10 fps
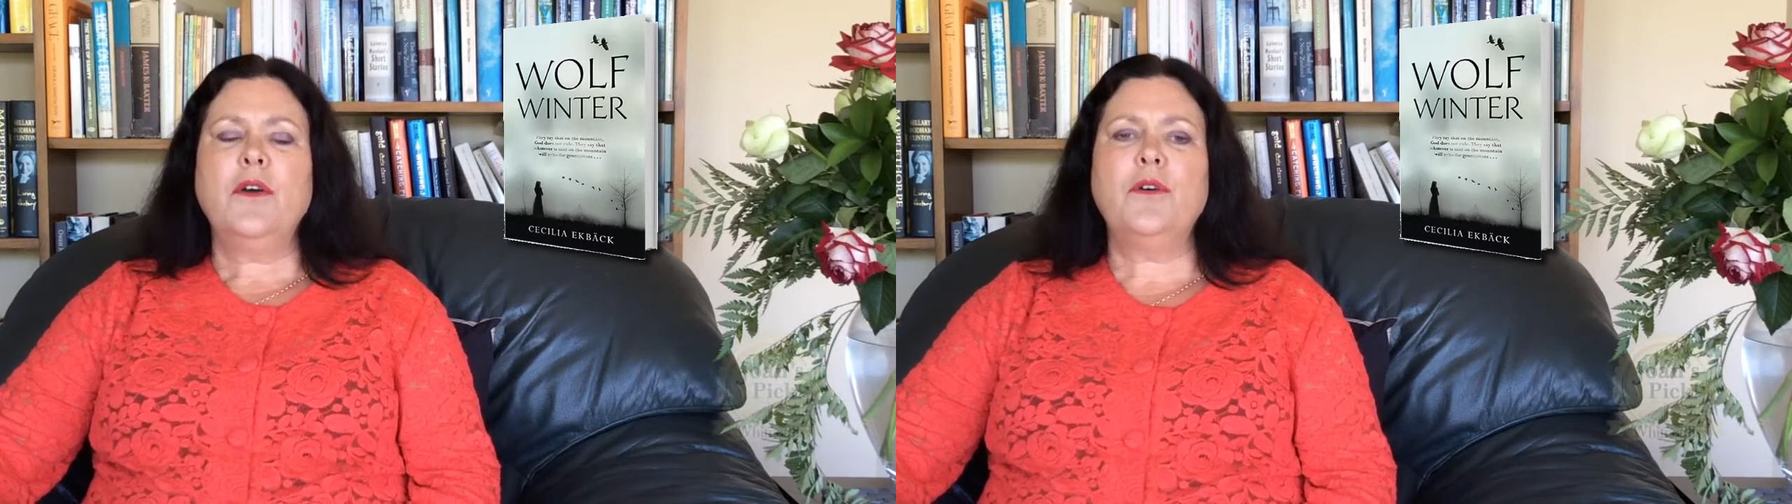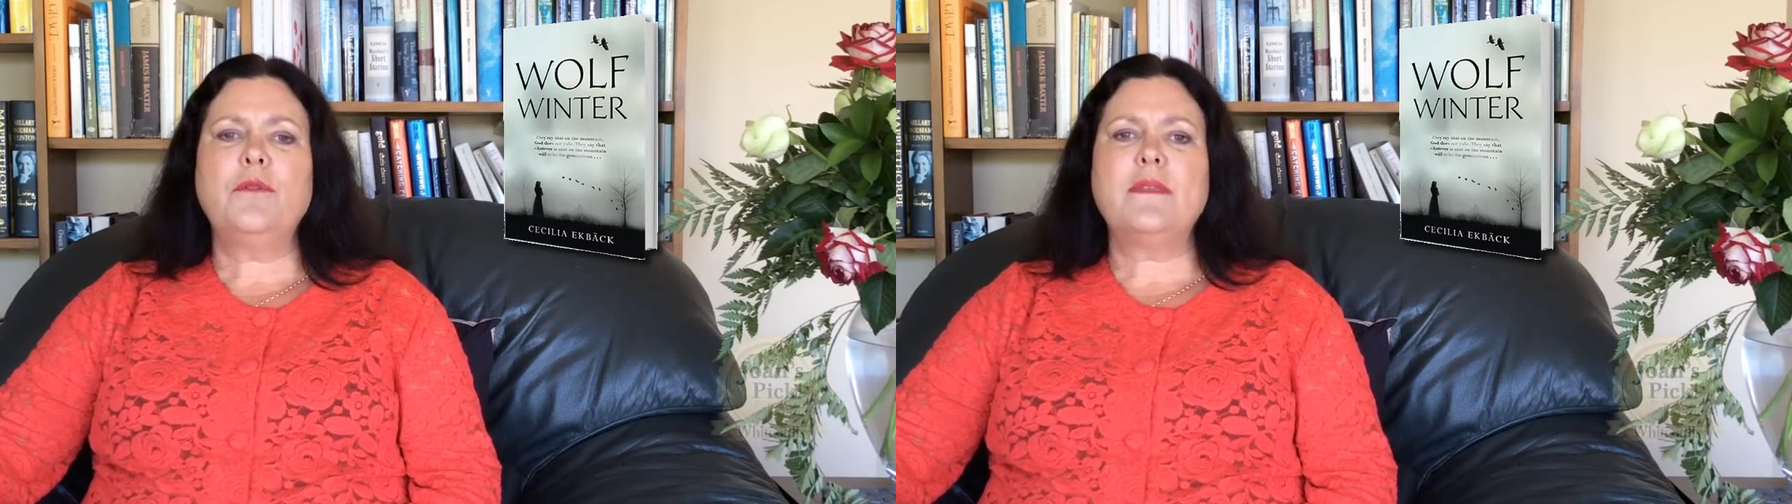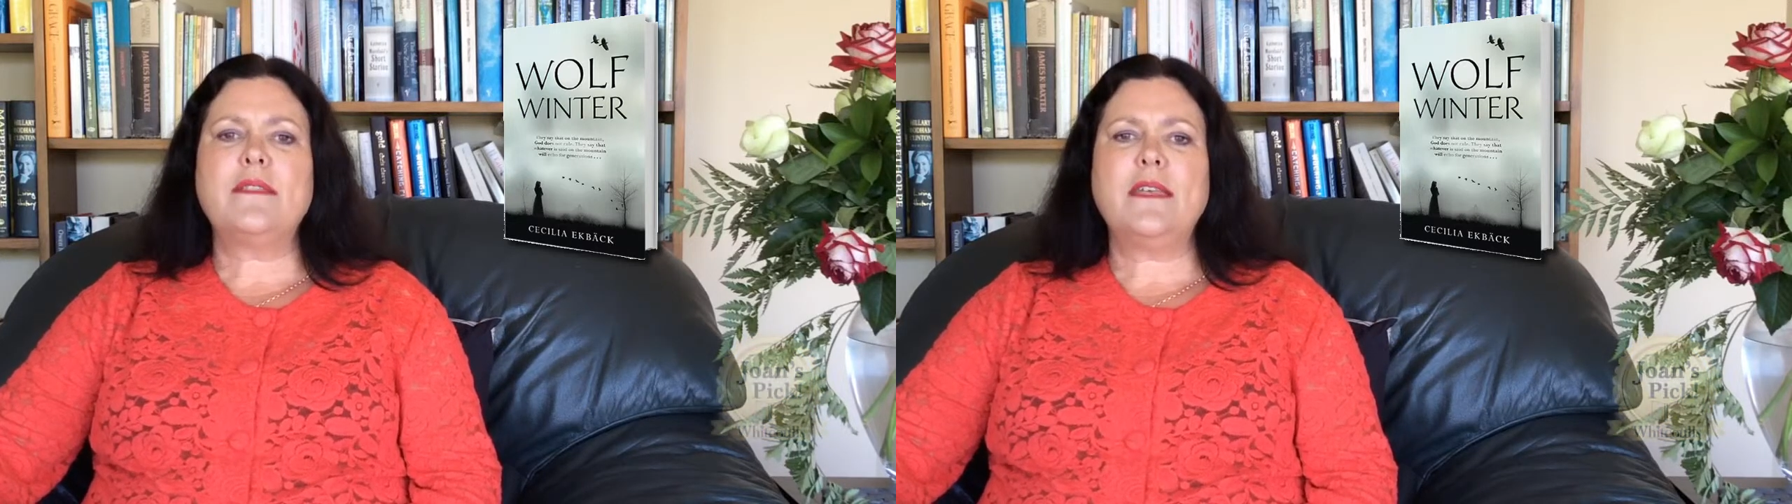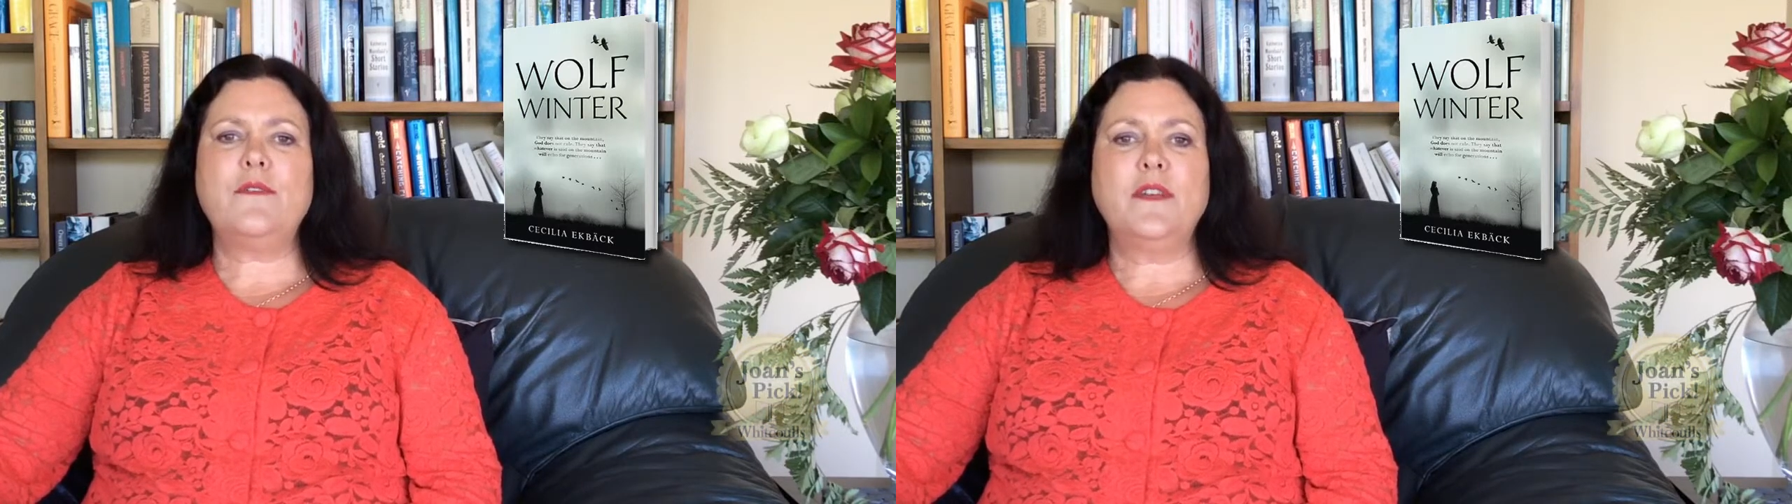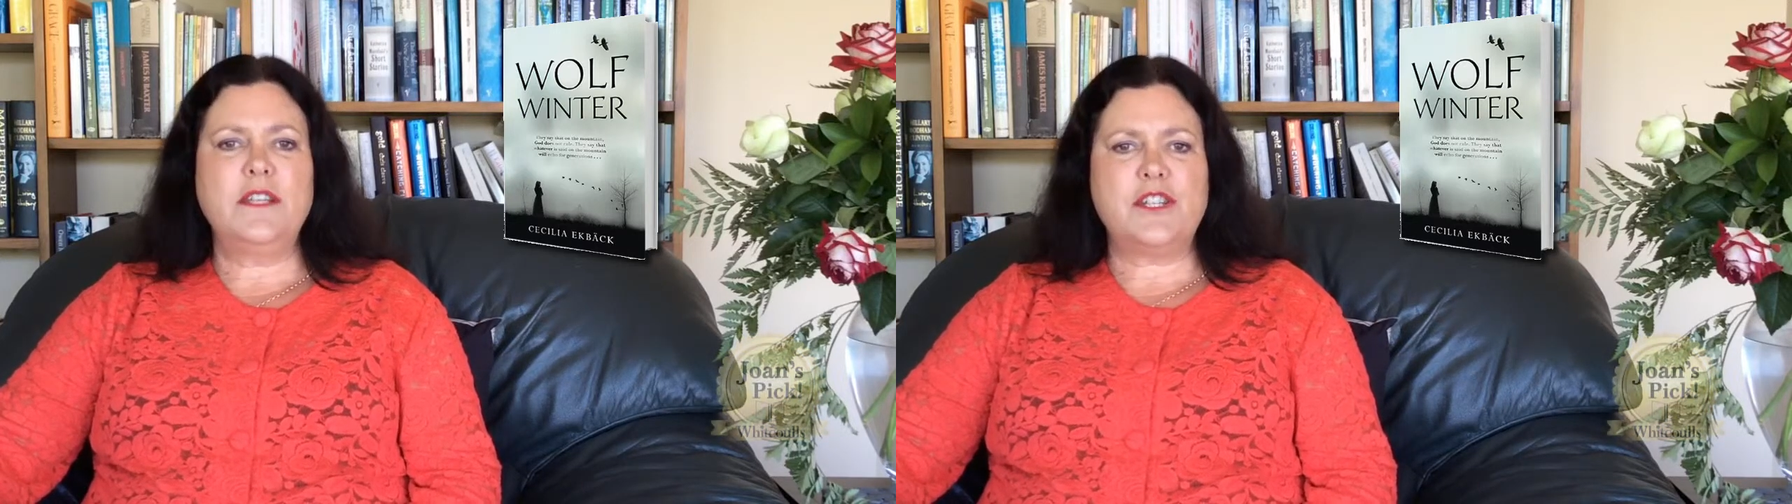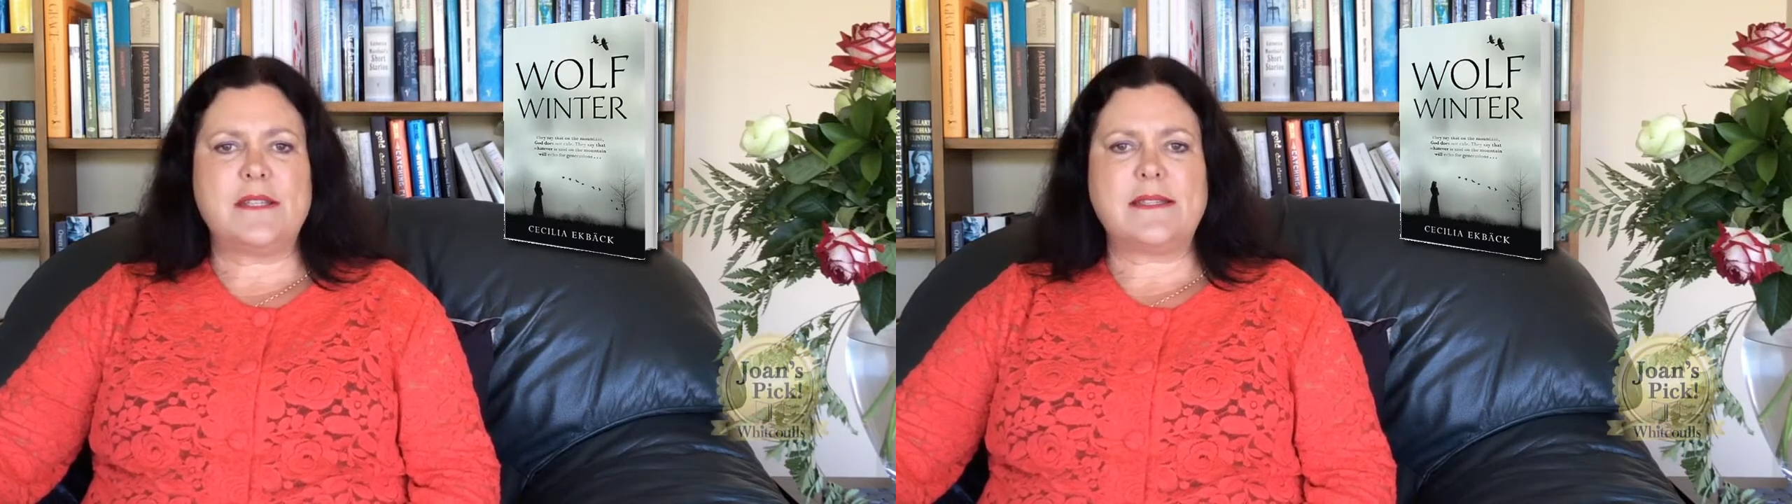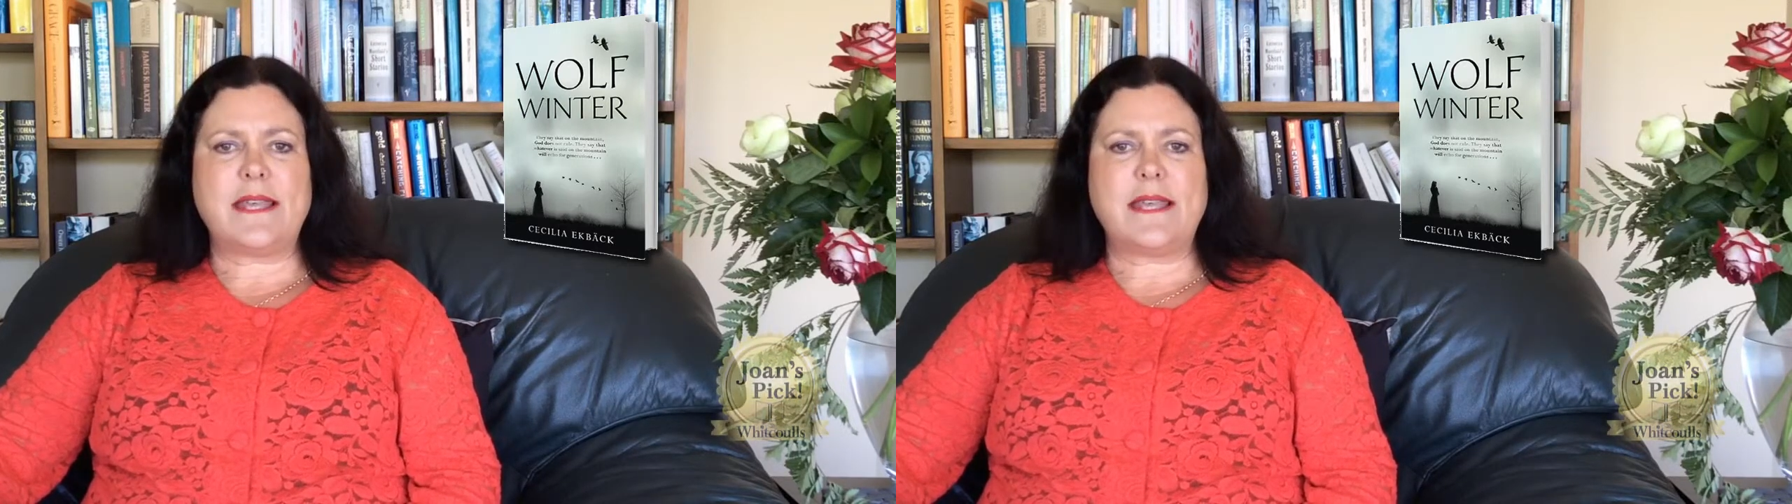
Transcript: whom the villagers